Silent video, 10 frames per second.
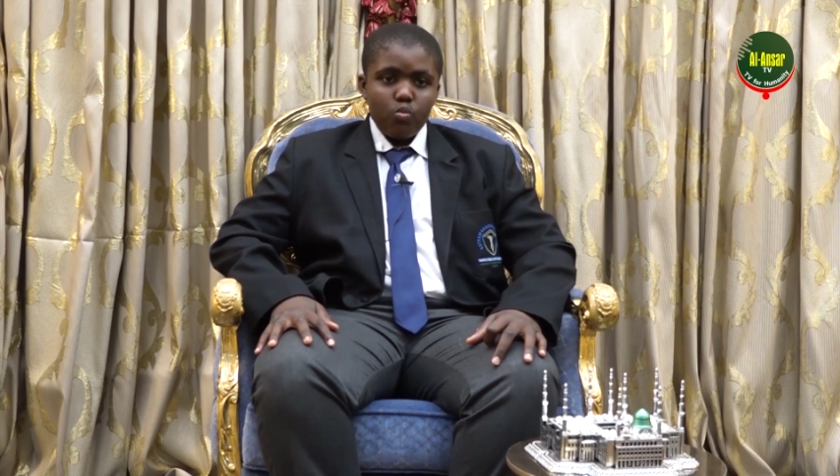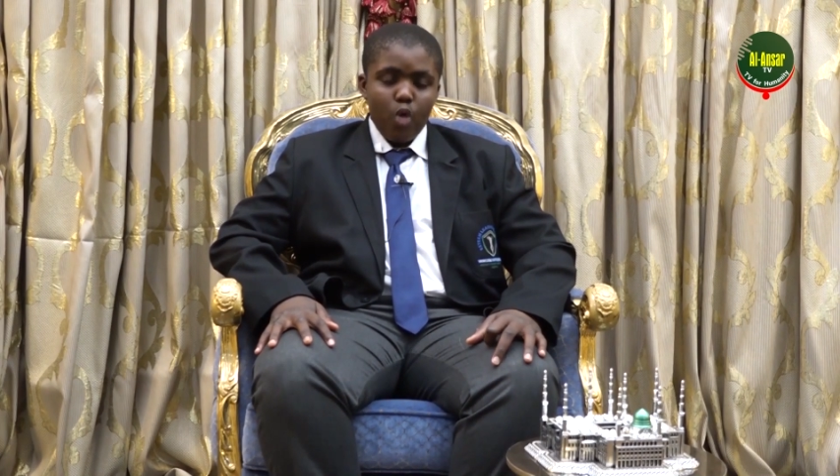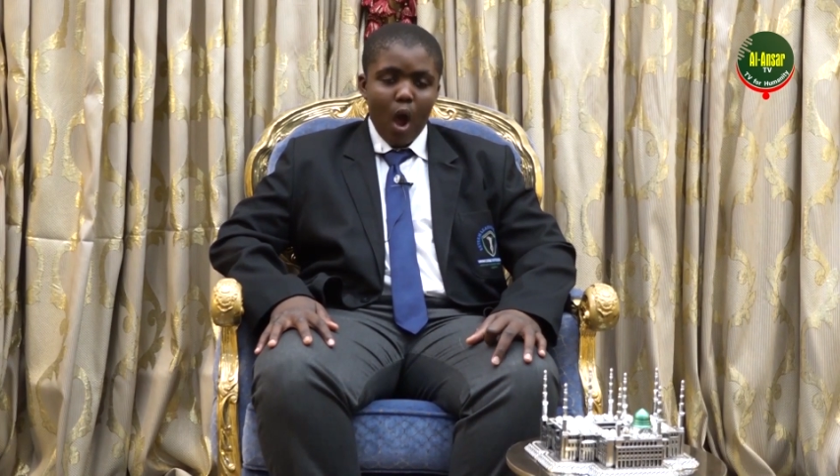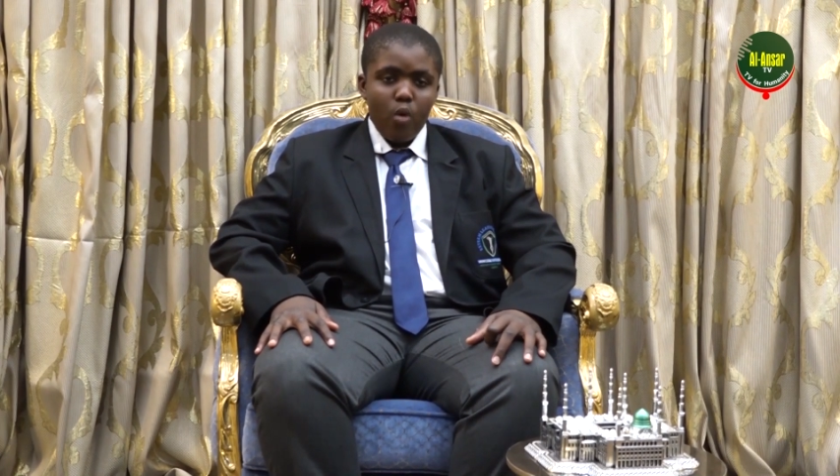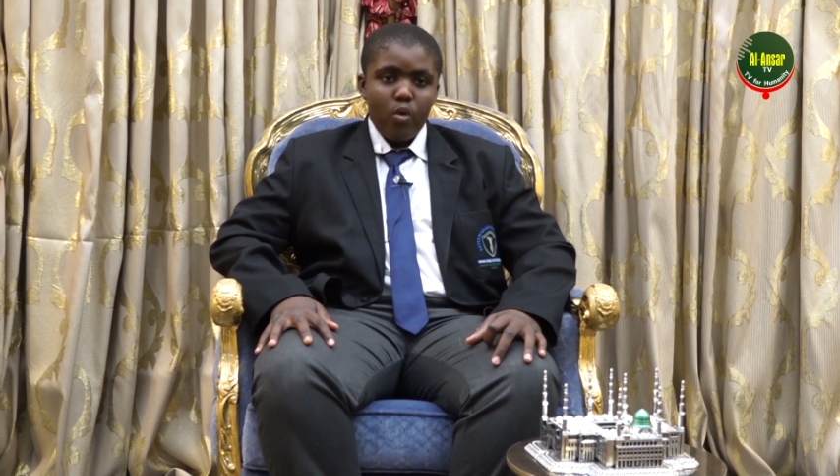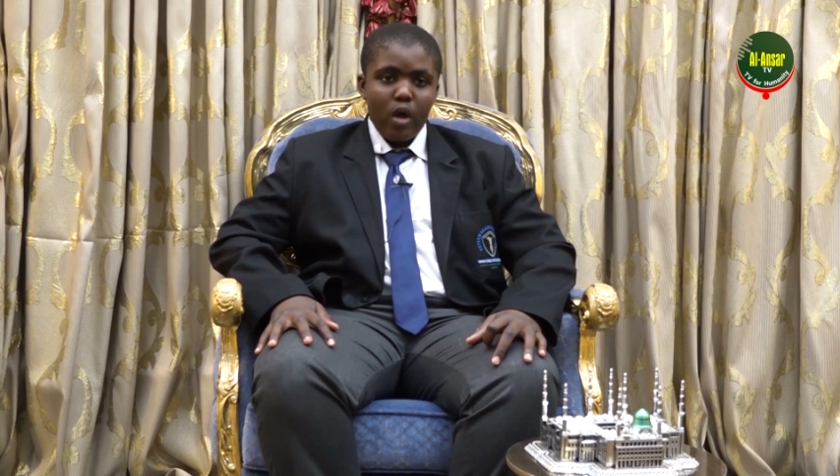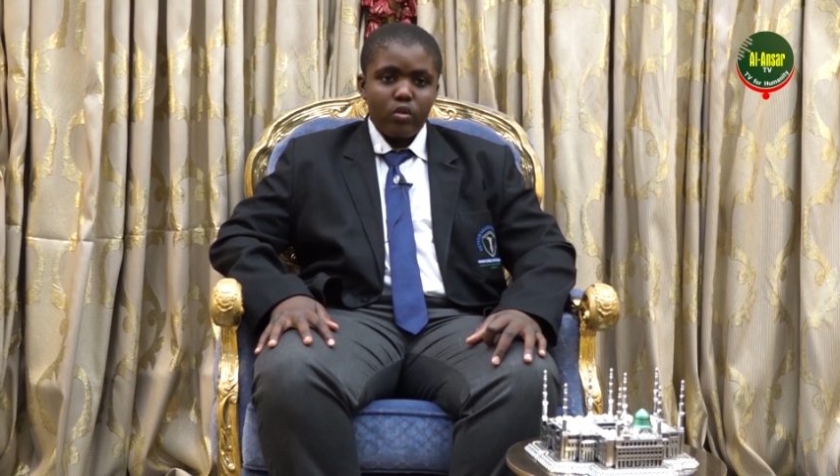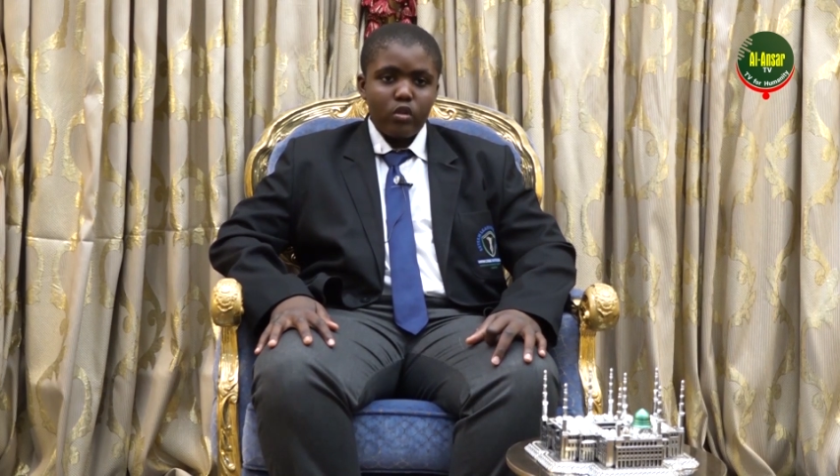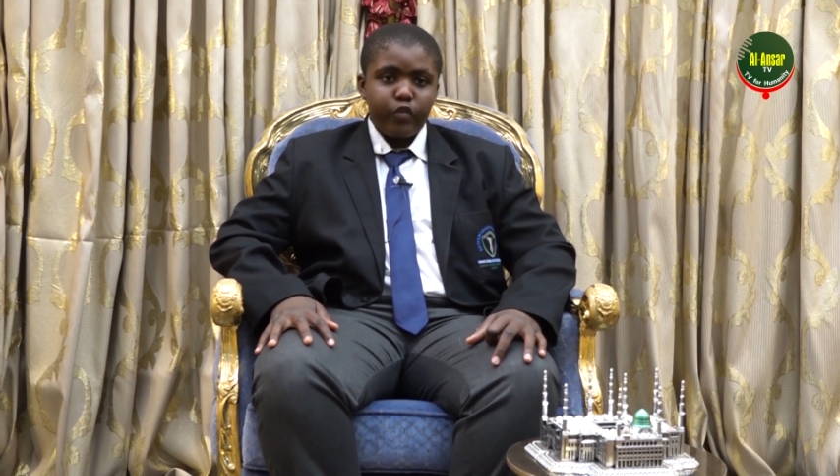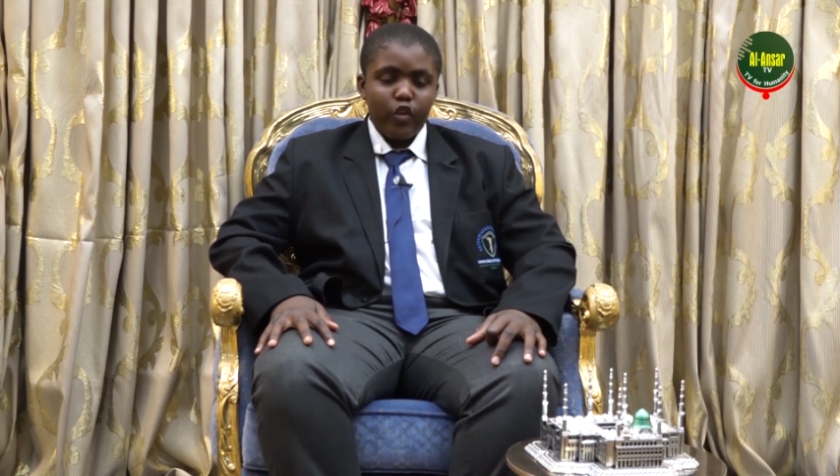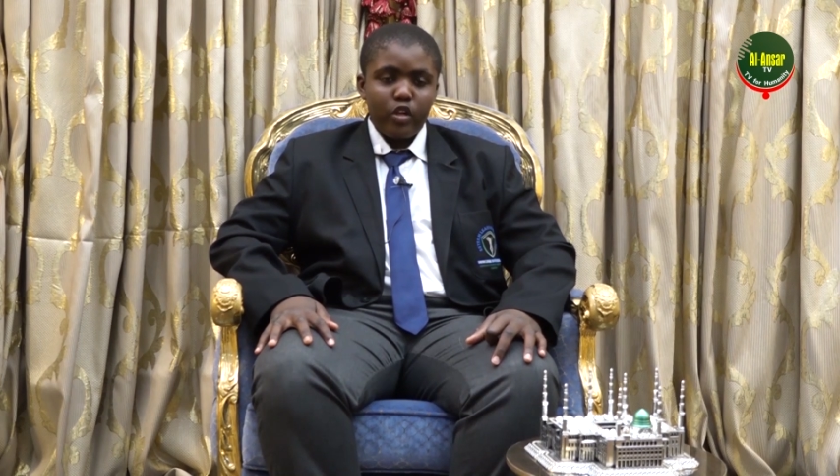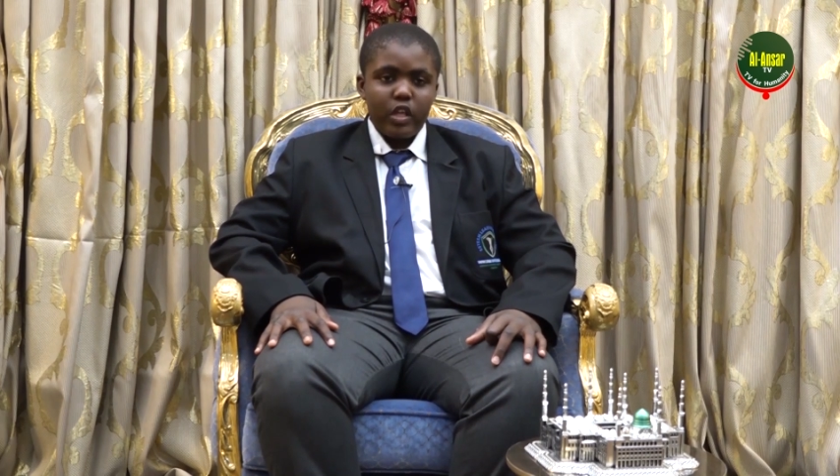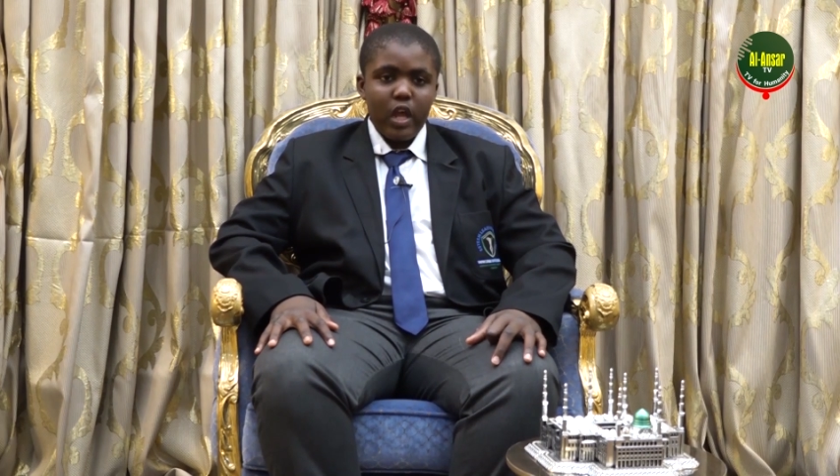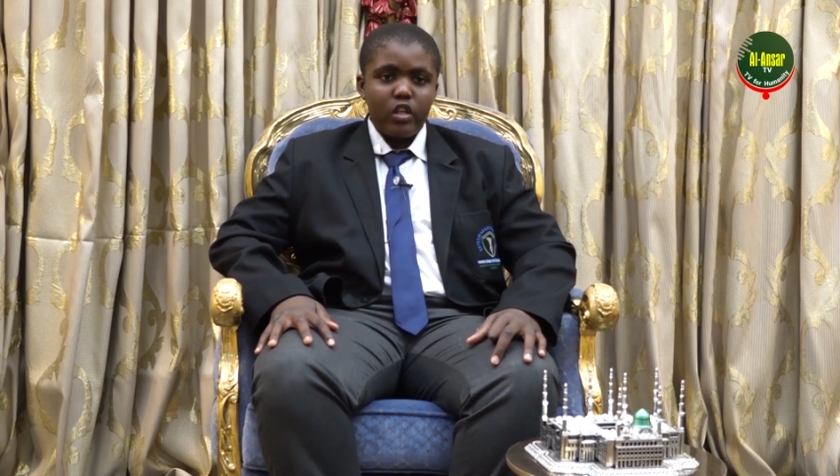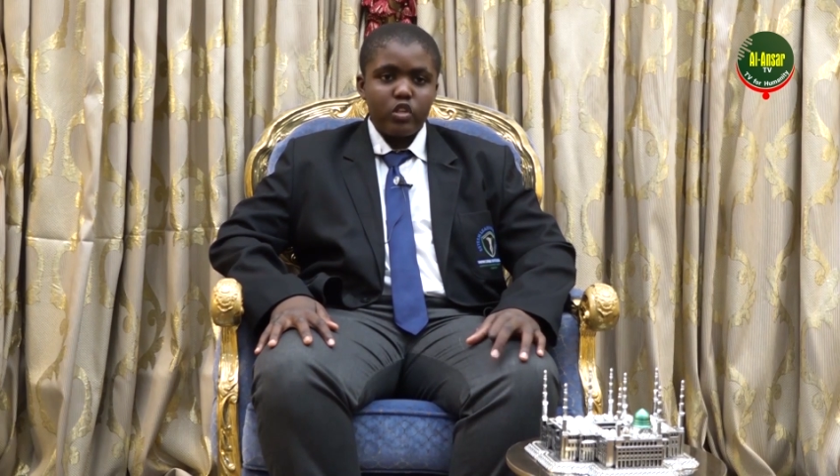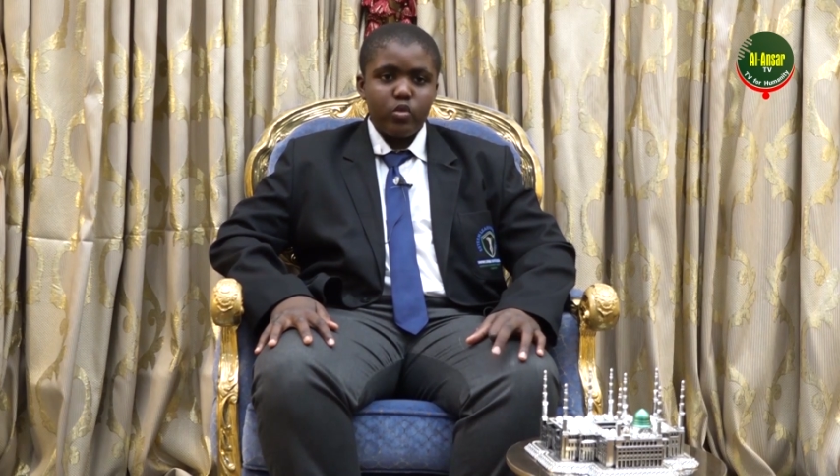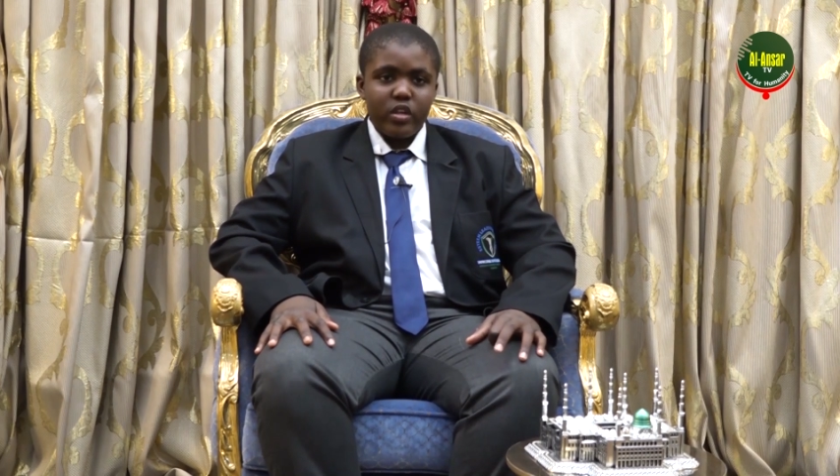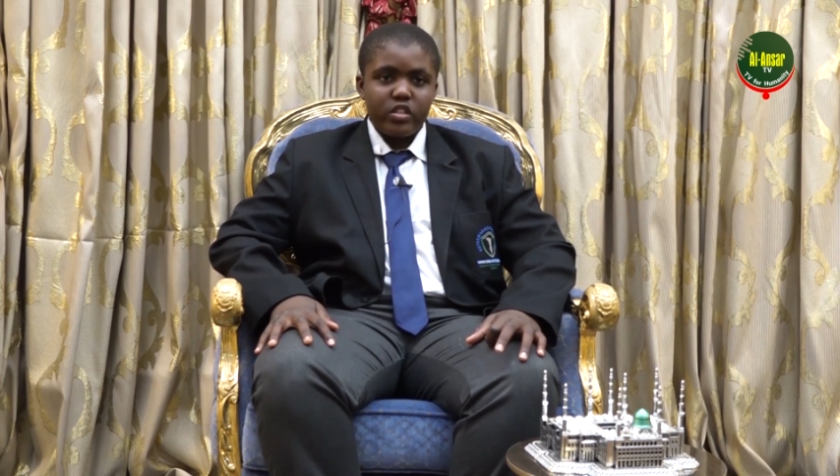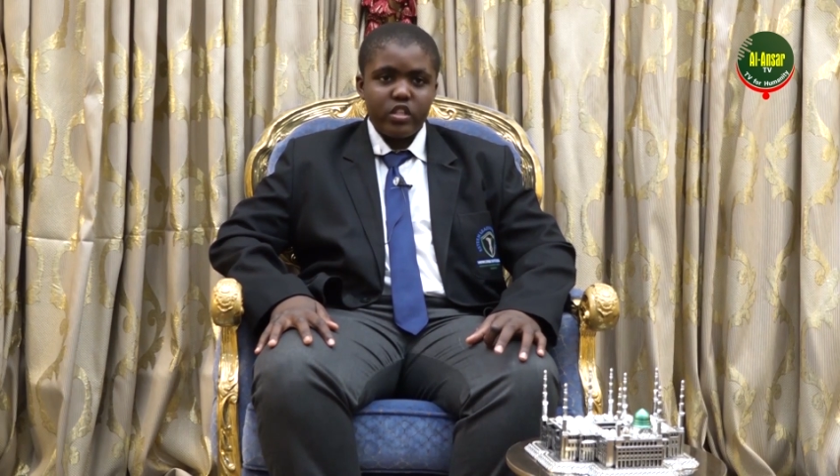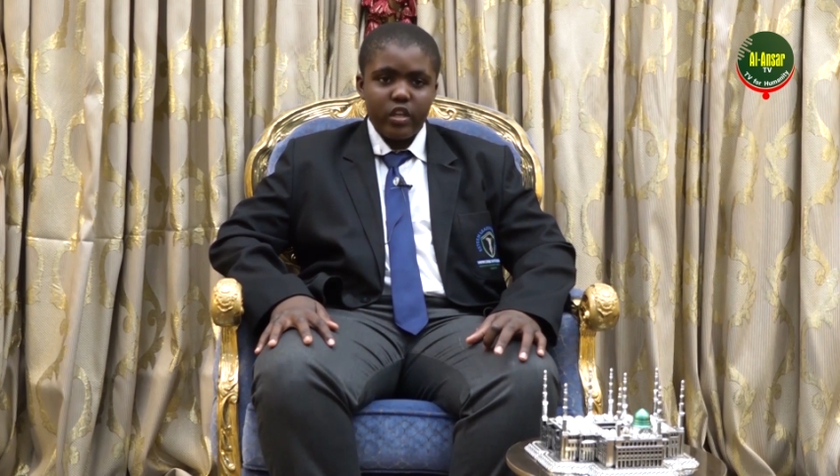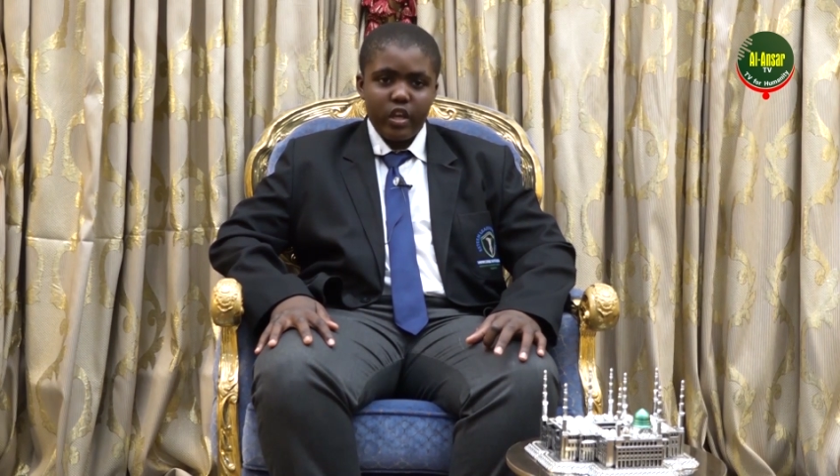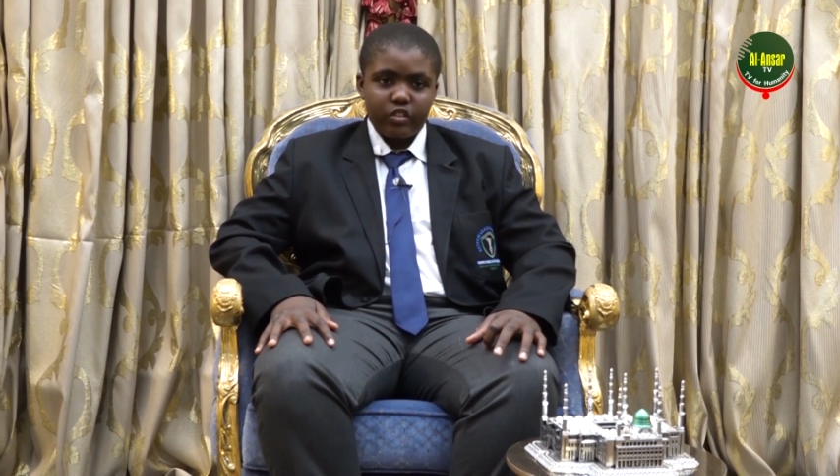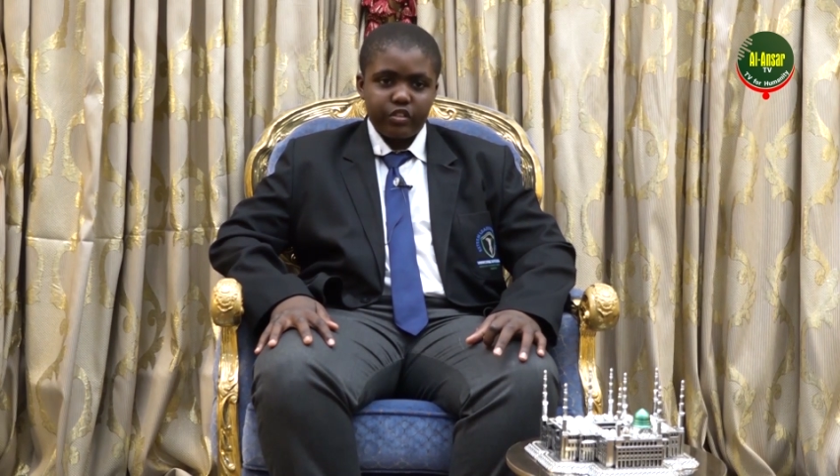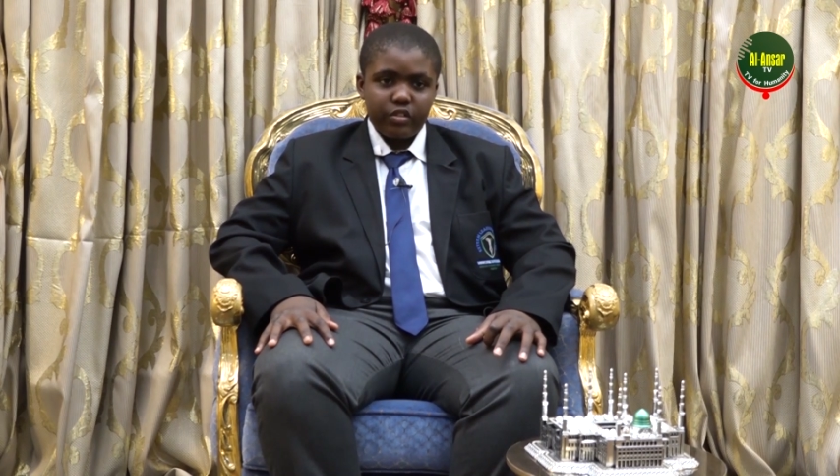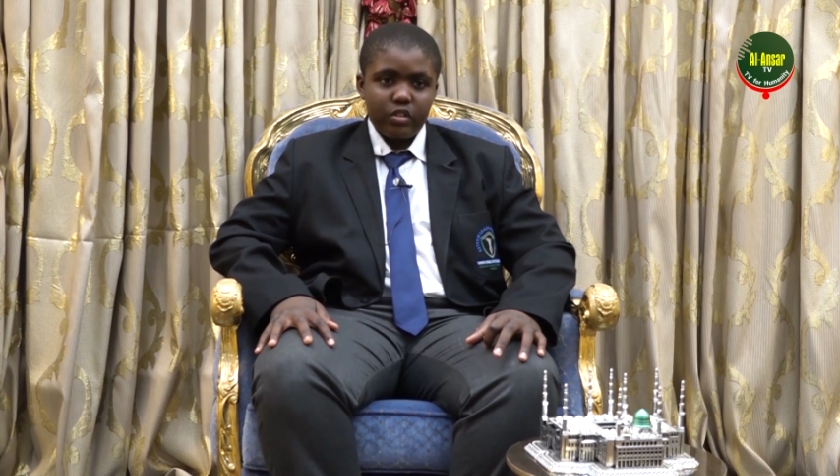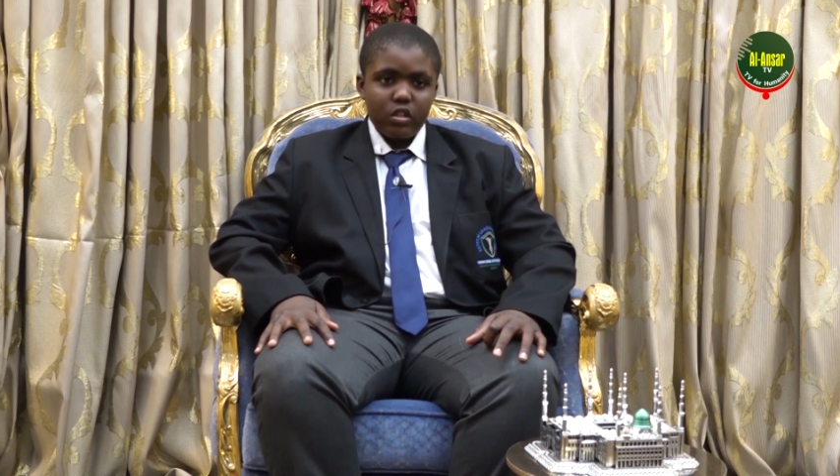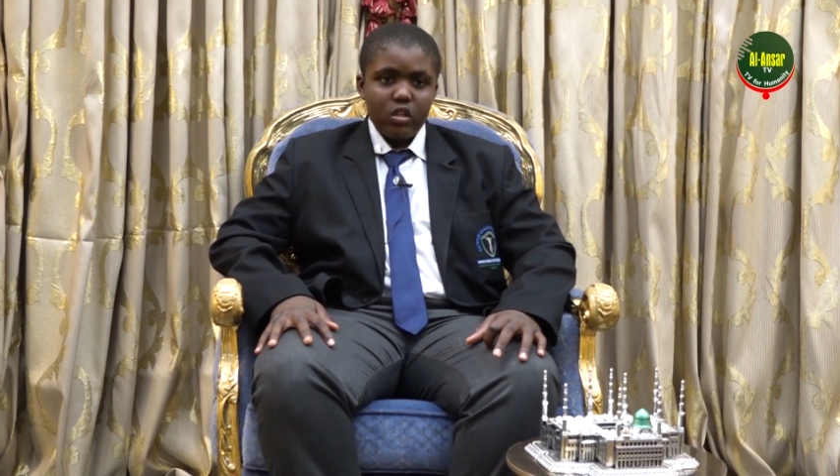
Muawiyah ruled for nearly 20 years.